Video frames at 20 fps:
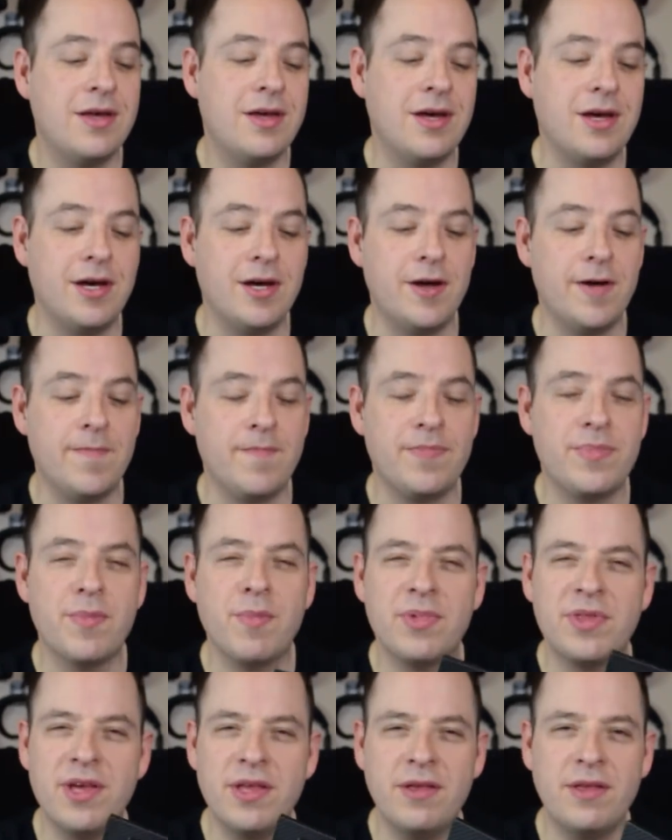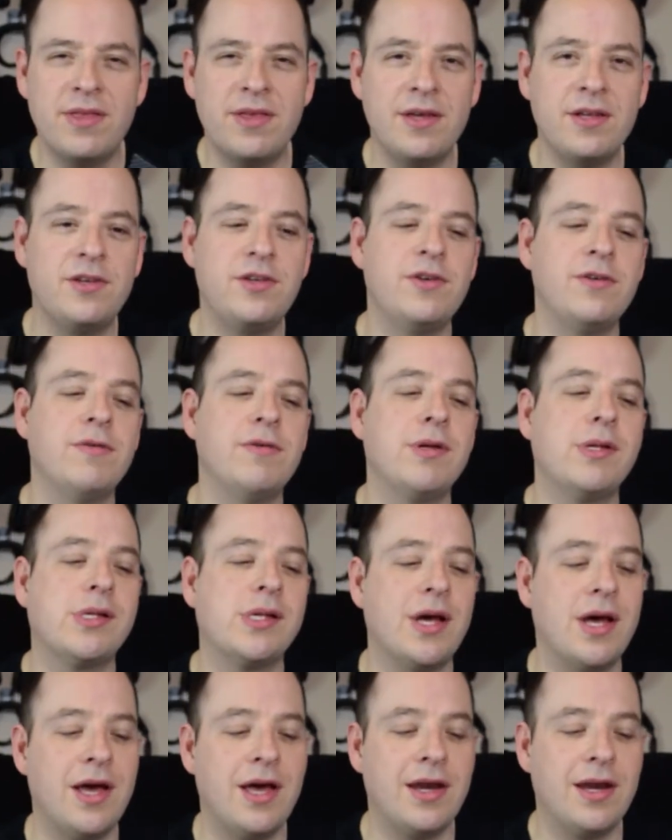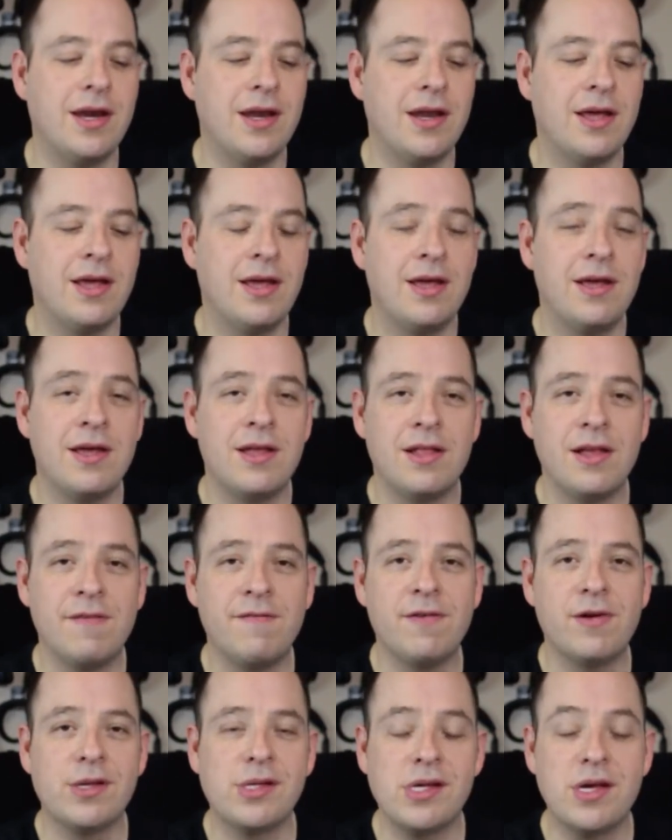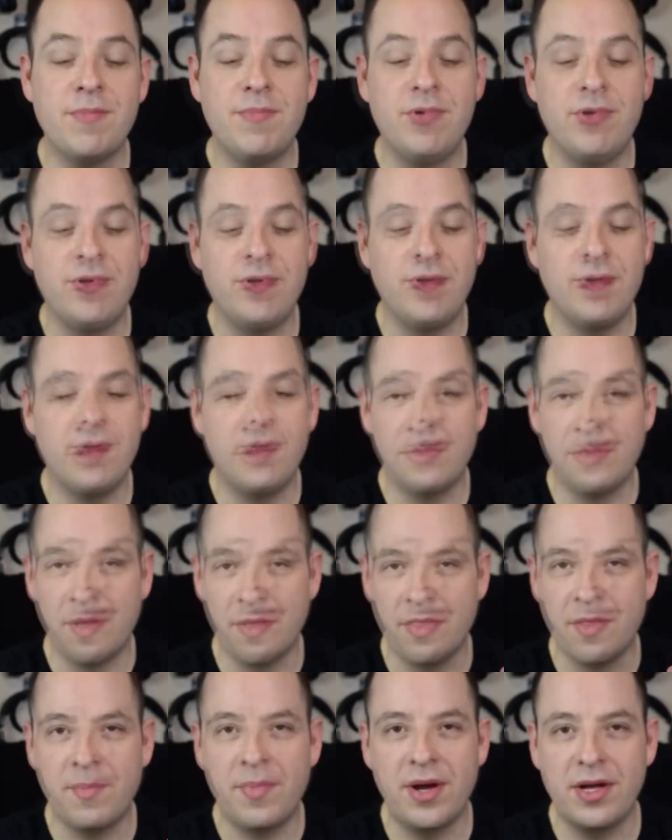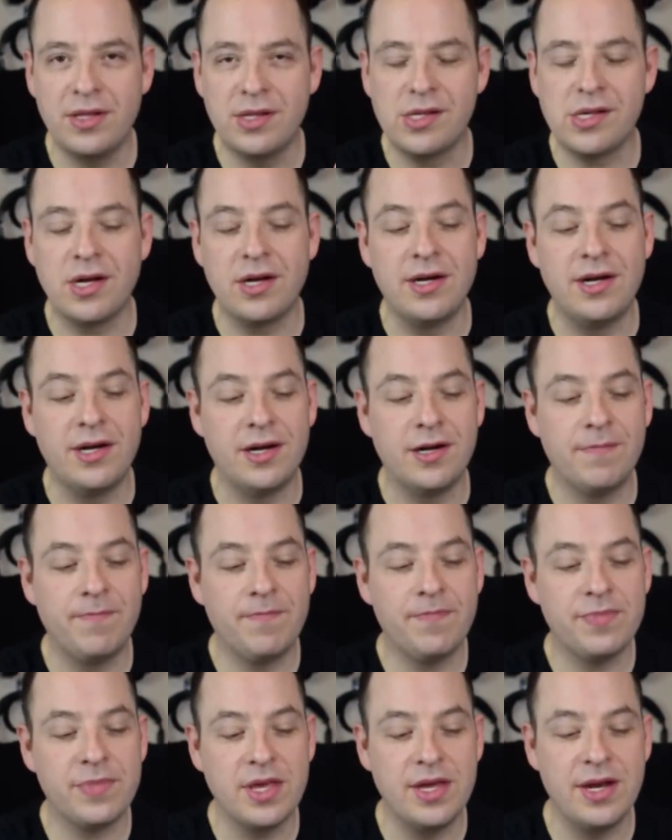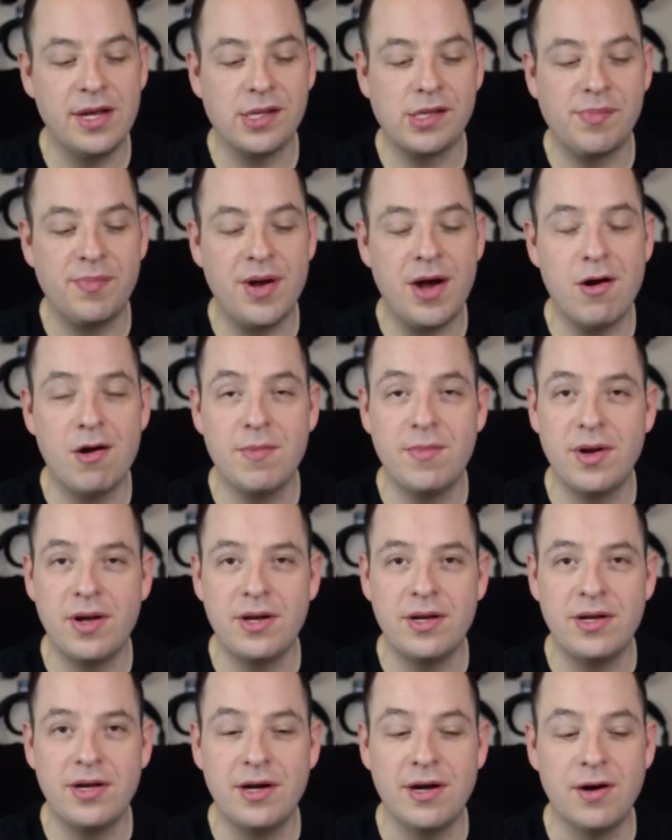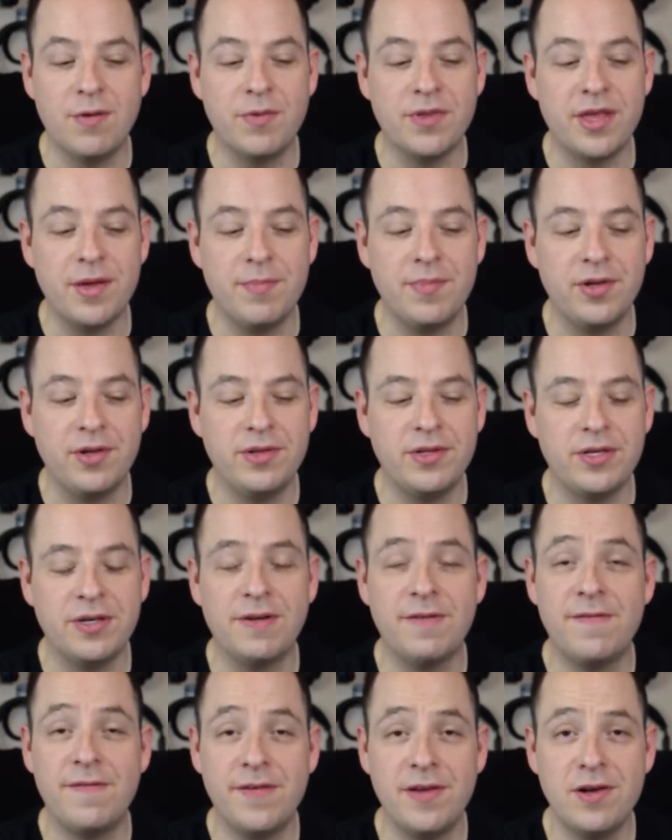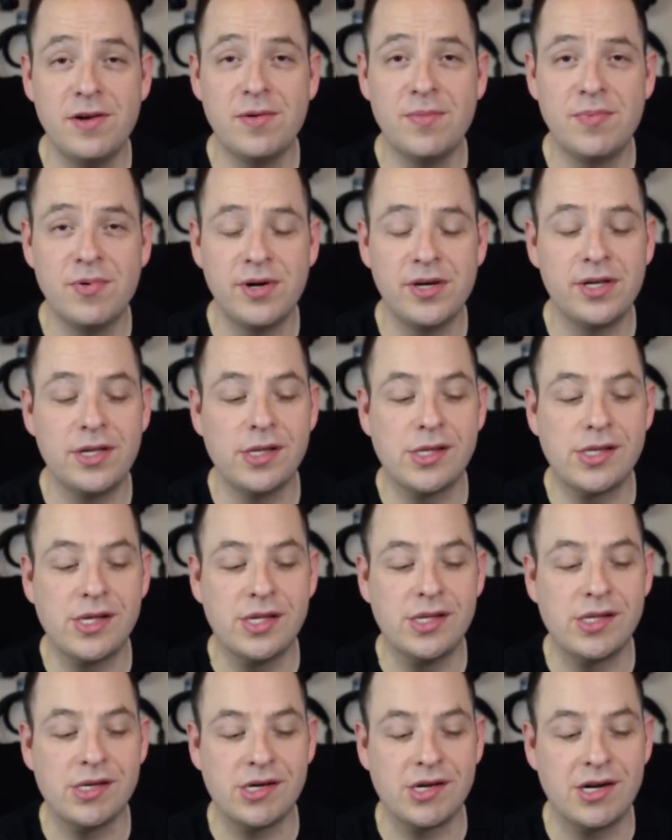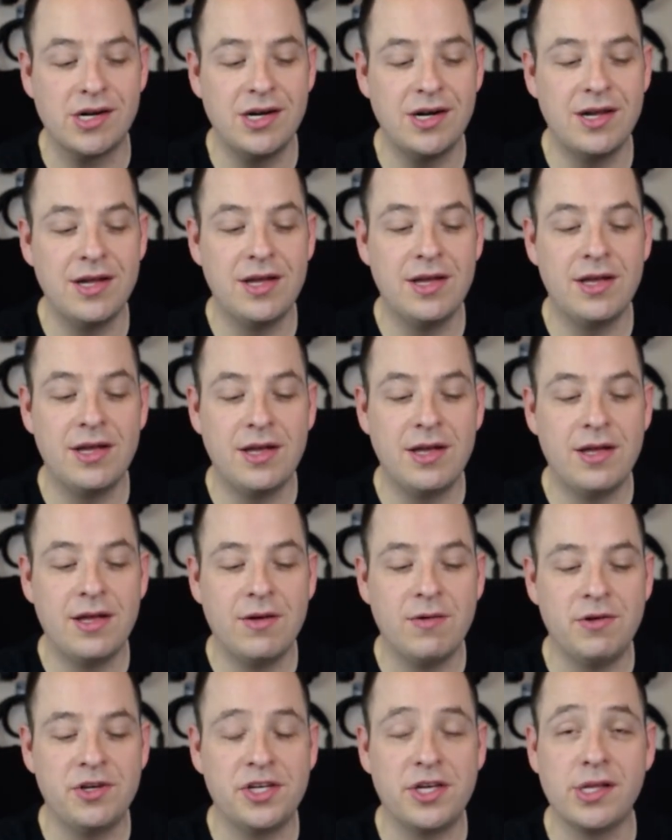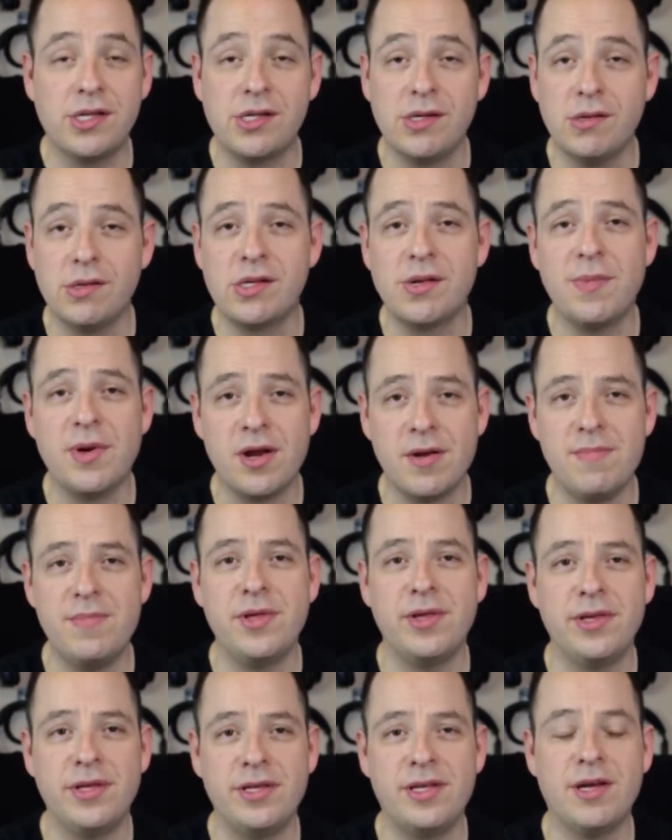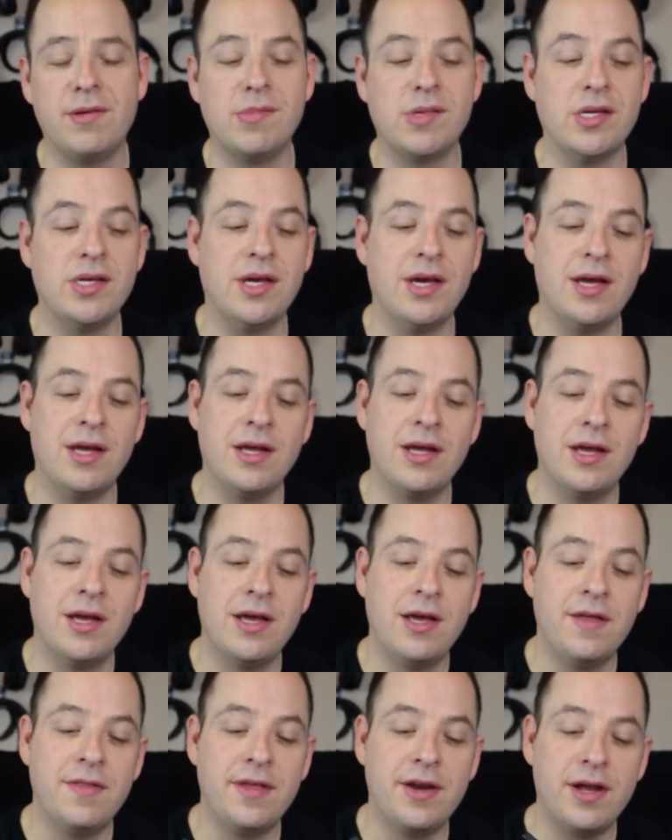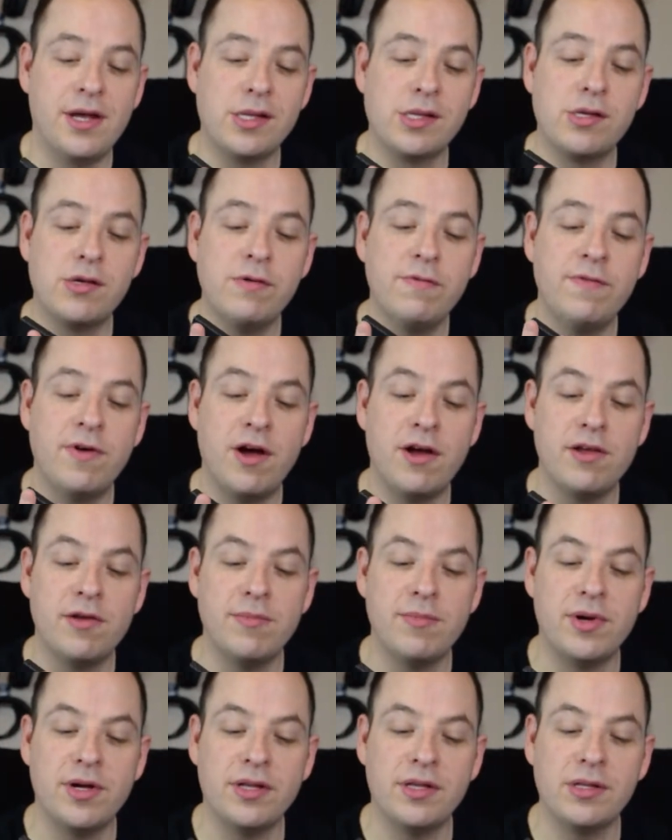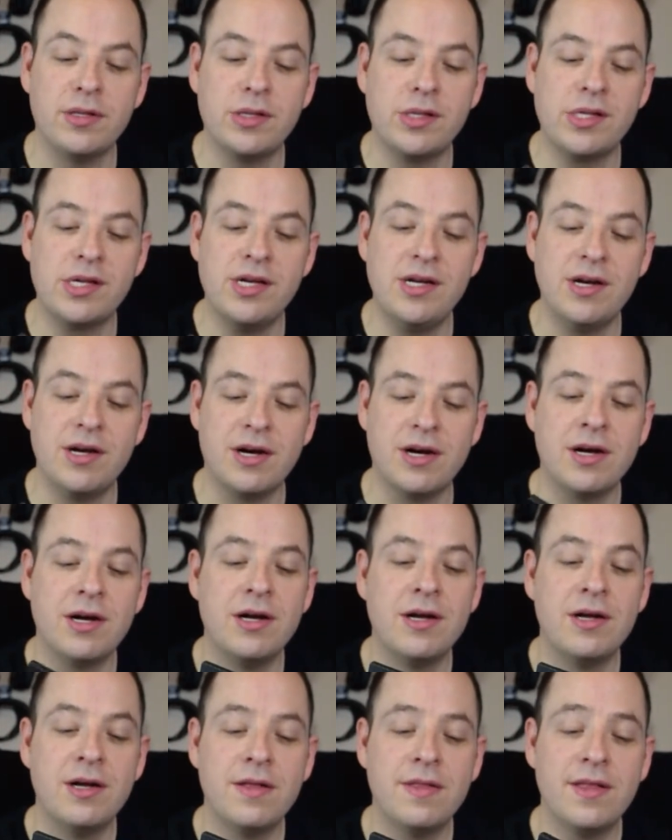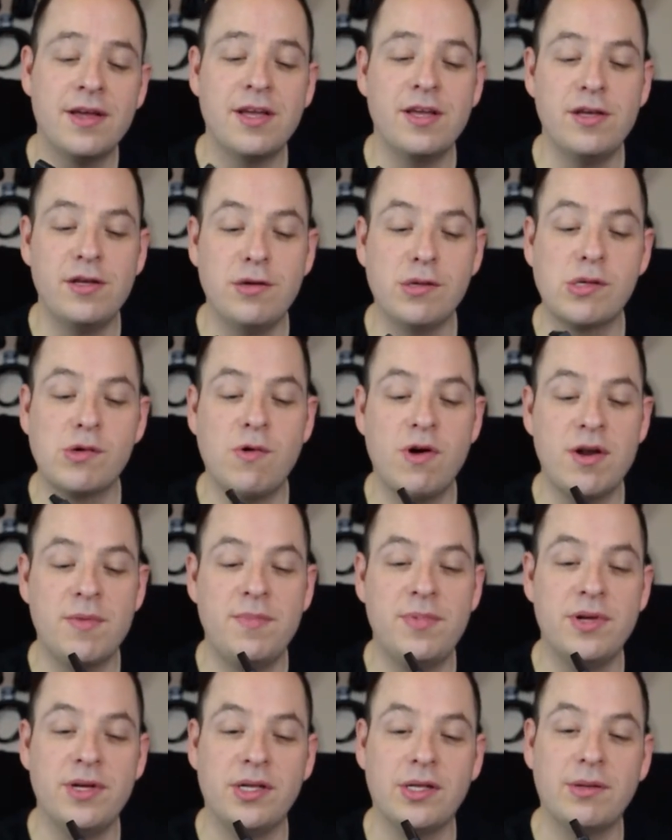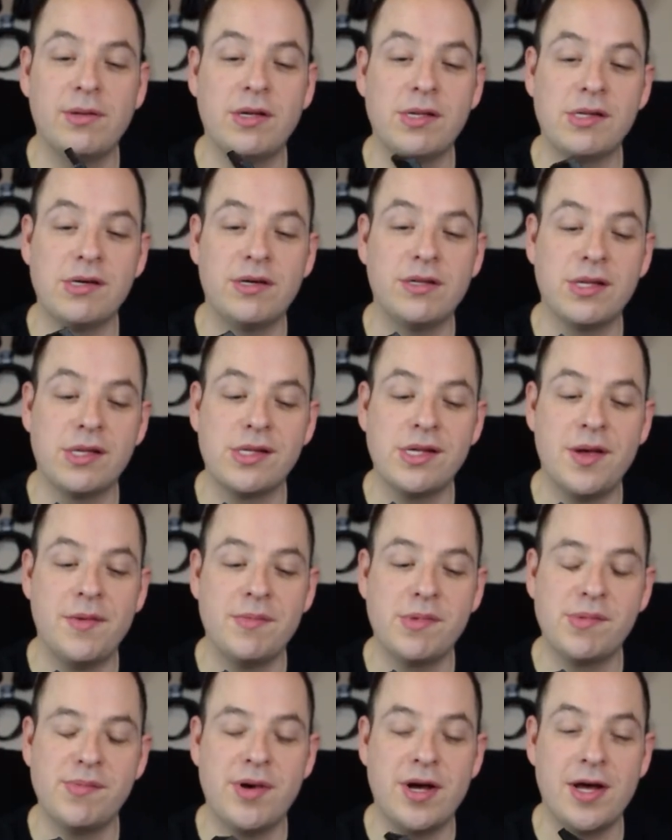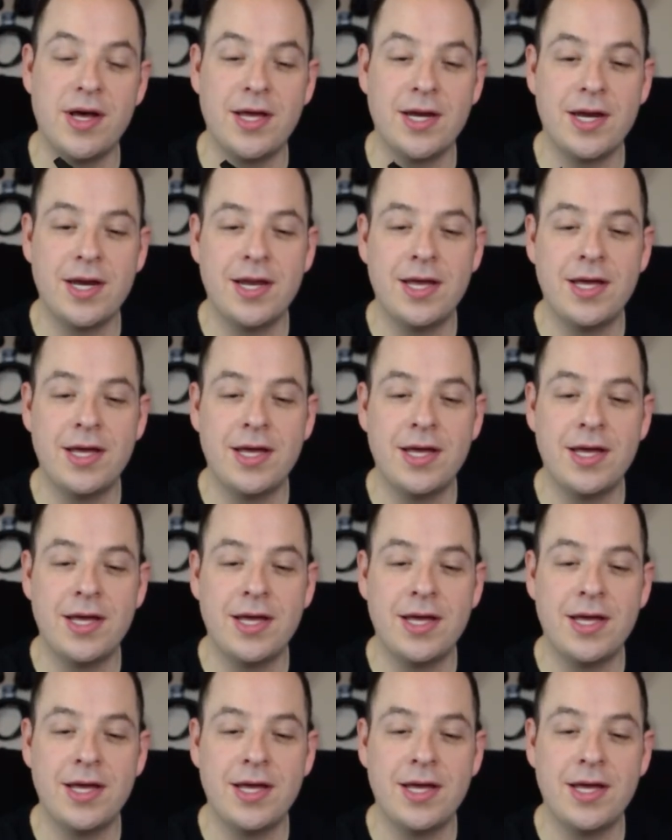The other thing too is that, like for example, the buttons on here, it has a power button here with a built-in fingerprint sensor, which gets used about 1 million times a day. And then it has 2 volume buttons here. They get used quite a bit because they're in the same spot.